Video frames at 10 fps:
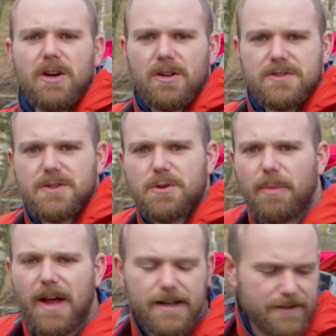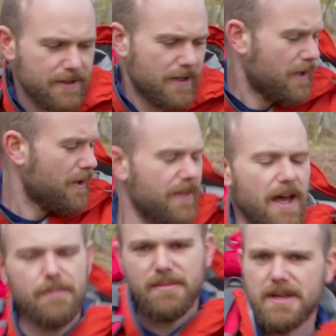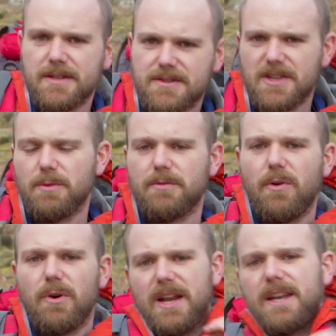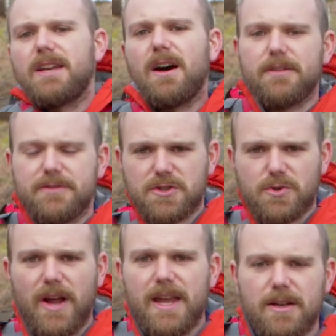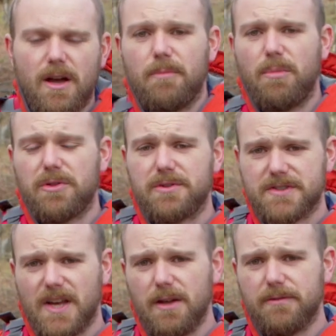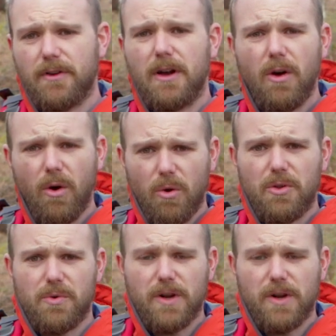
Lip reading: it onto your back. That means that you avoid any kind of strain on both yourself or the